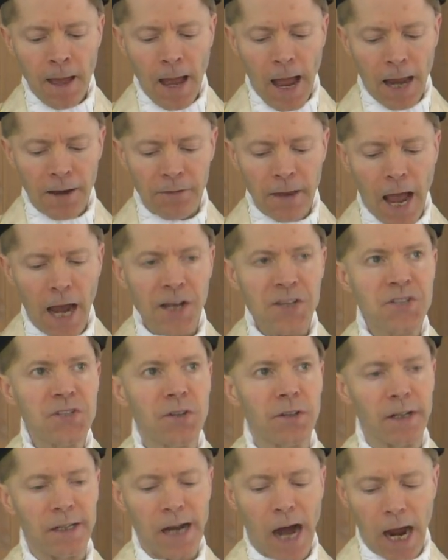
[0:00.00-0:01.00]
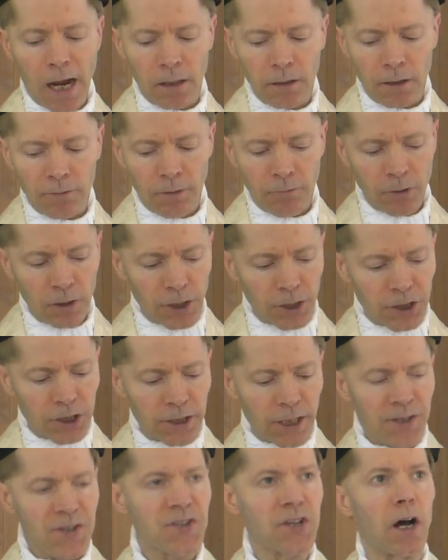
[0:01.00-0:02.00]
and next to denial of
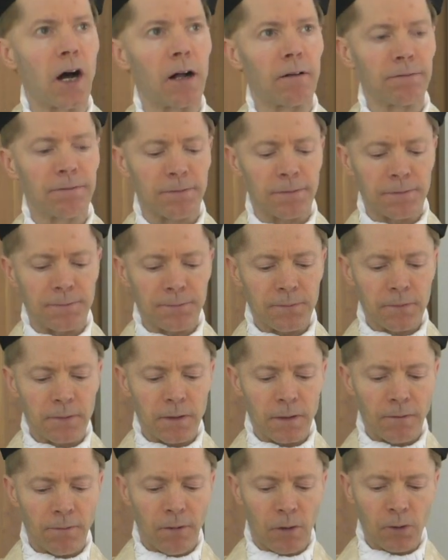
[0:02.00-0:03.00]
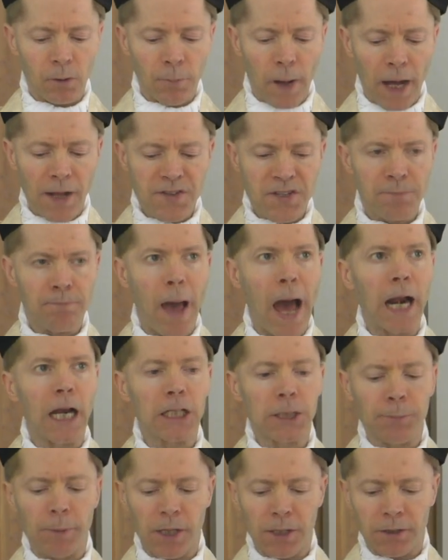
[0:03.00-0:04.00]
religion itself, followed by its
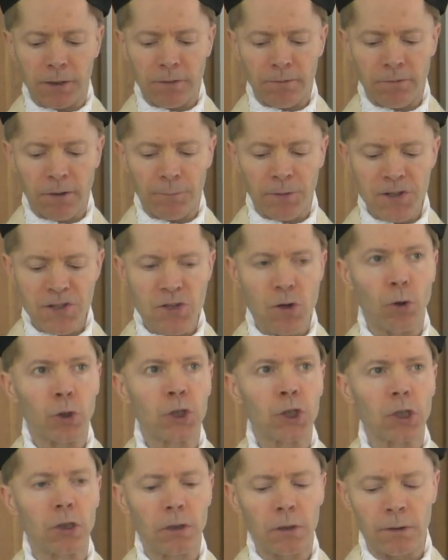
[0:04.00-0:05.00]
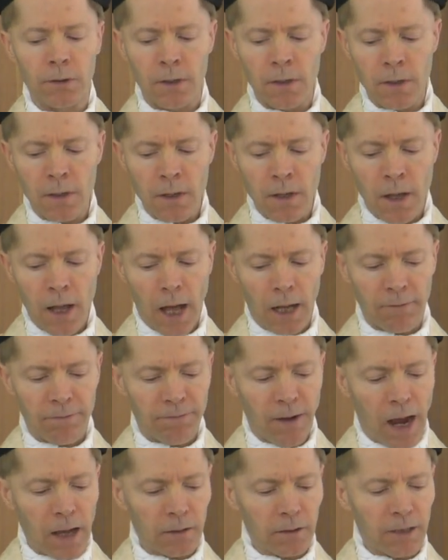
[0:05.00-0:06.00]
banishment from the social, and
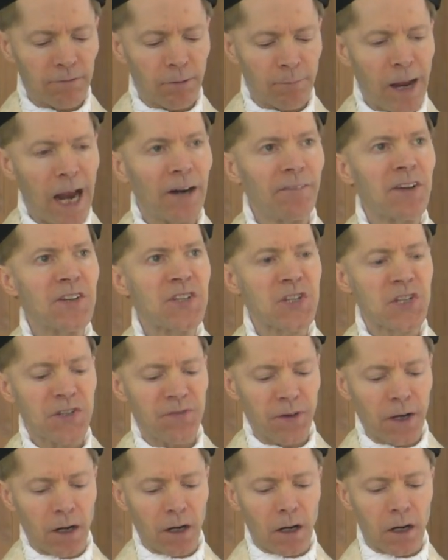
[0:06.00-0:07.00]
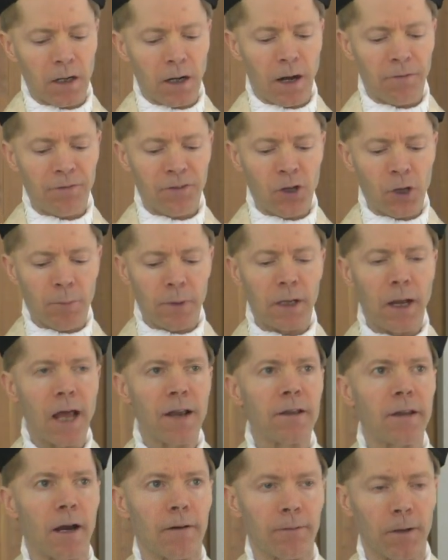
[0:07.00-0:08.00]
finally from every sphere of human
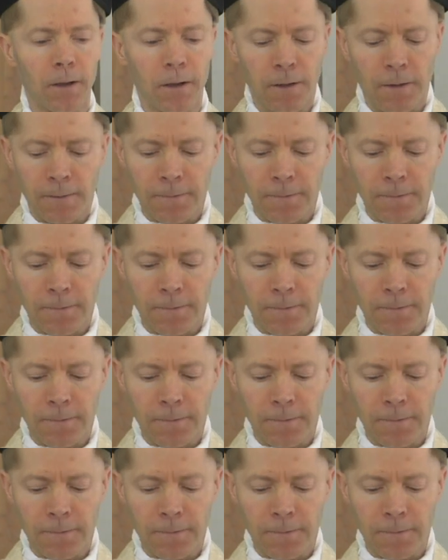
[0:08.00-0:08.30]
endeavor.